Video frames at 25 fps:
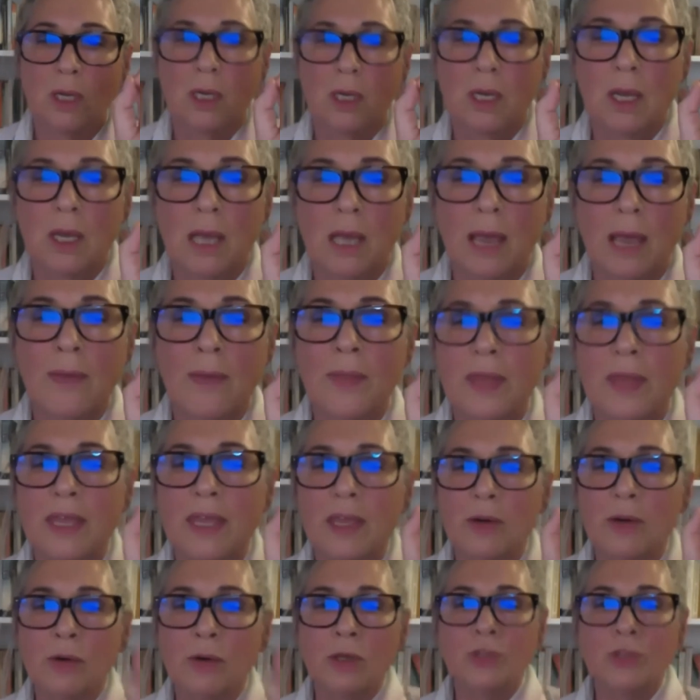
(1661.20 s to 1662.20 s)
And the
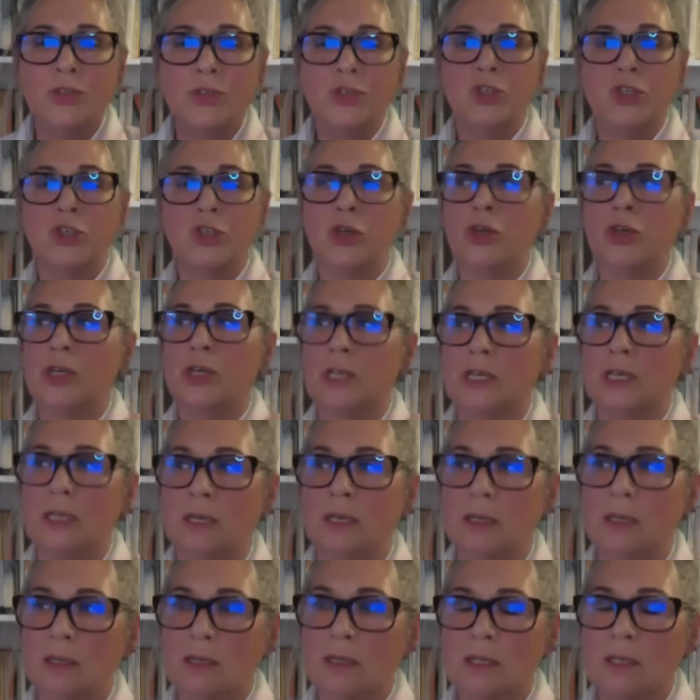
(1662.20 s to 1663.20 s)
hero's
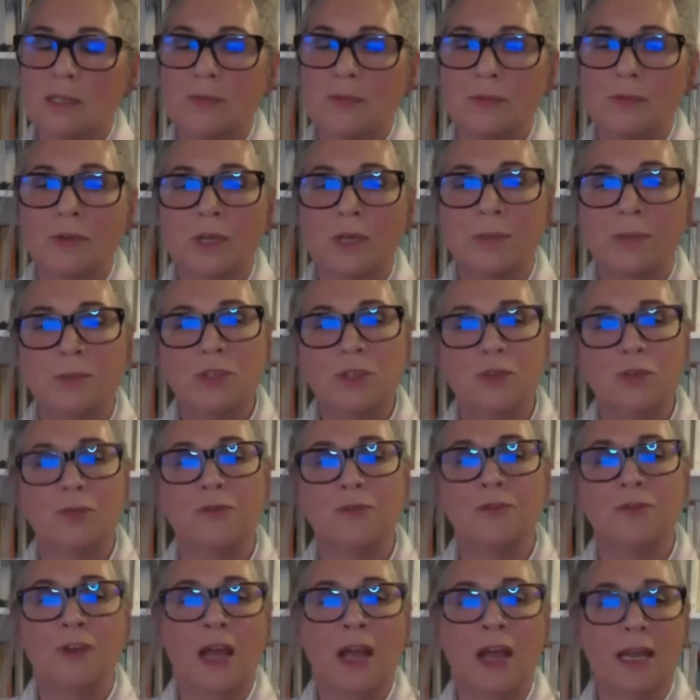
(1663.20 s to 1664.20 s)
journey is for him to
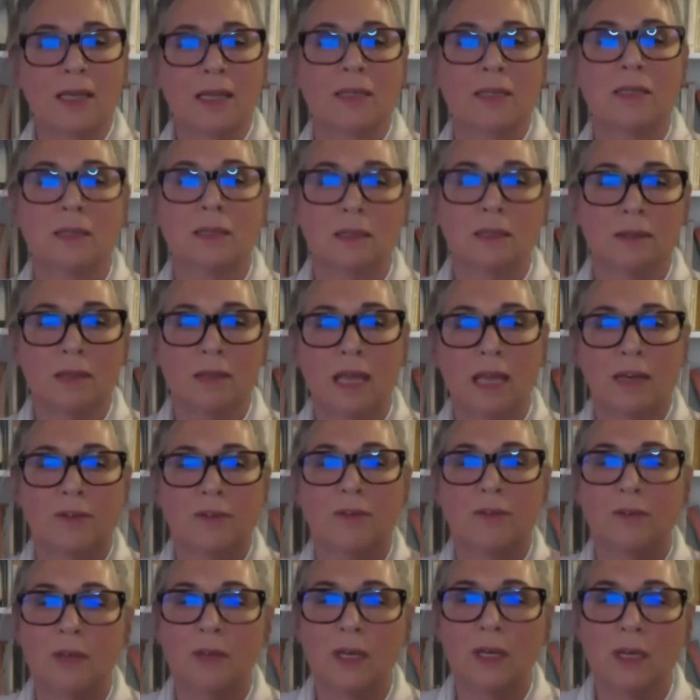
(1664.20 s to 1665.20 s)
fight that
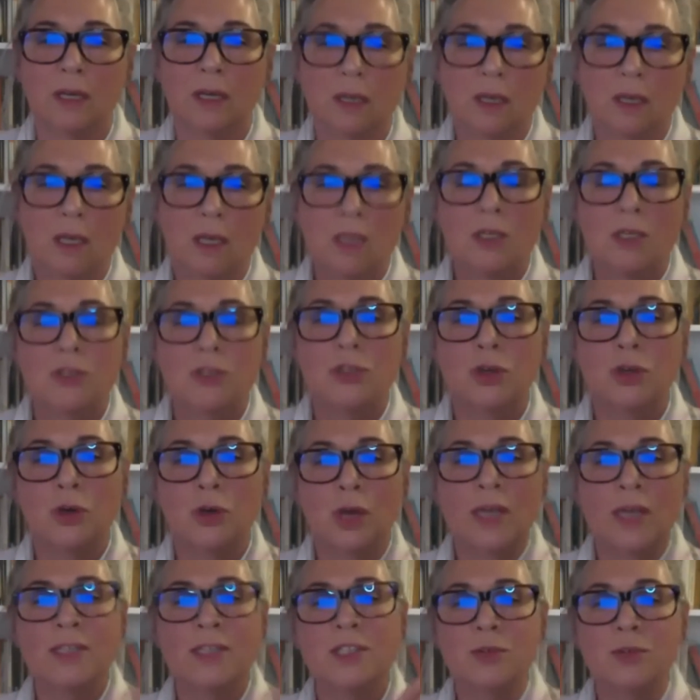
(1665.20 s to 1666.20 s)
fear. So
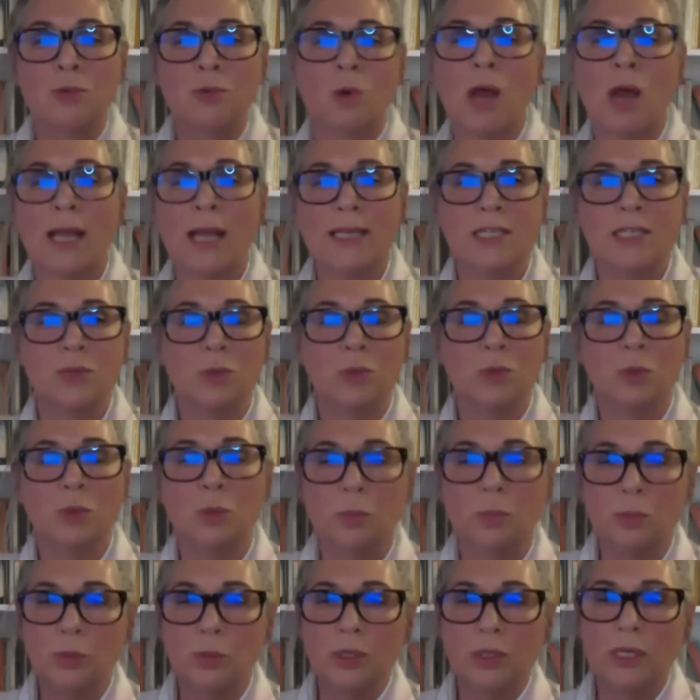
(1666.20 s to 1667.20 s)
as a writer, we
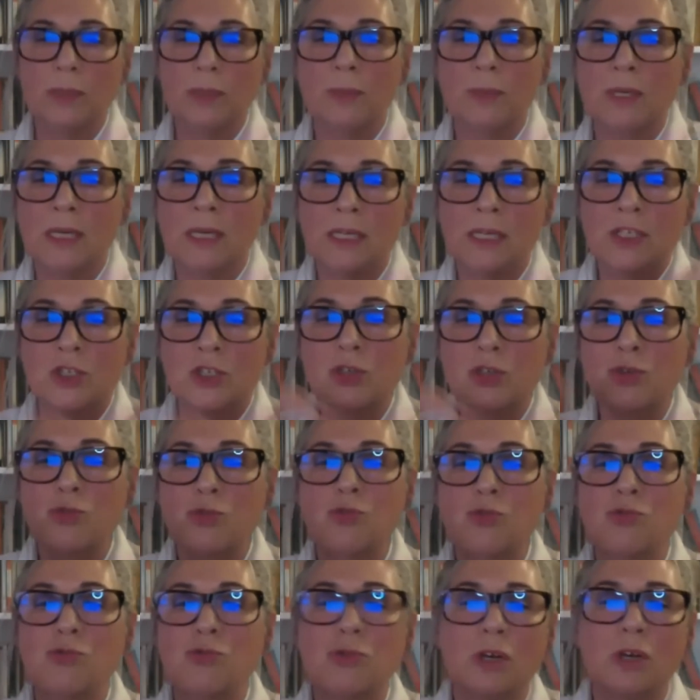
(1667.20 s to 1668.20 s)
would put him in
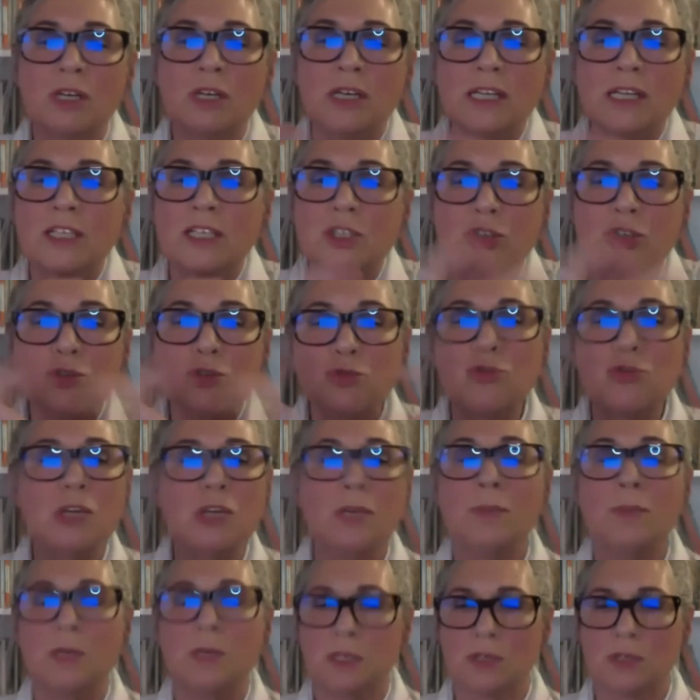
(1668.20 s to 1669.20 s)
an
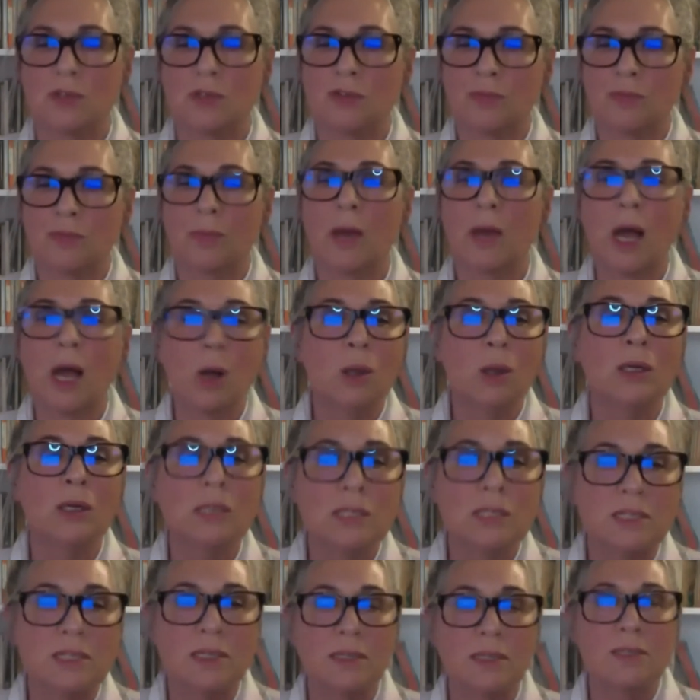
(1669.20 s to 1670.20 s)
extremis of
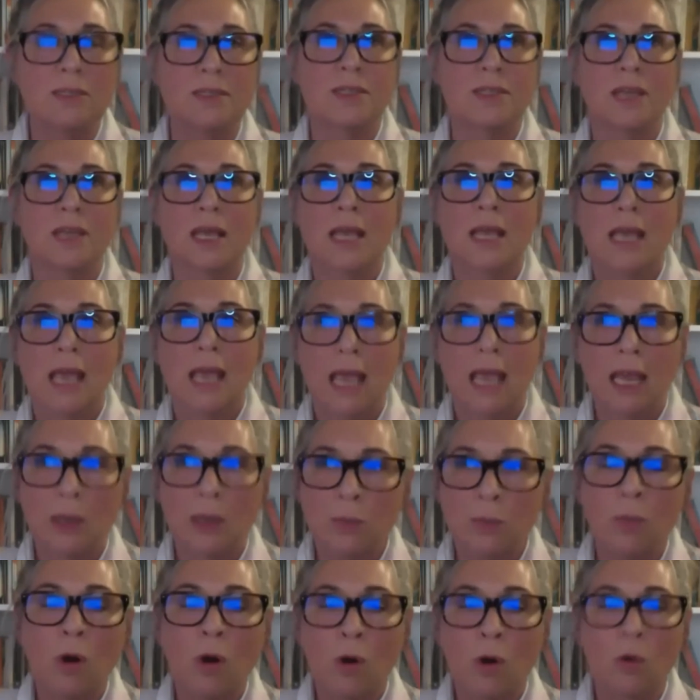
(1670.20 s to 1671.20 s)
powerlessness and
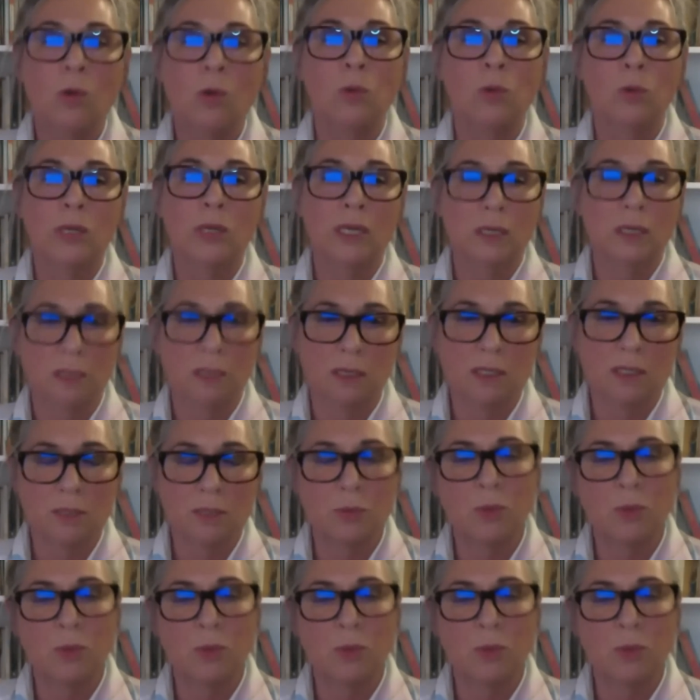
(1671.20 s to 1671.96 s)
moral weakness.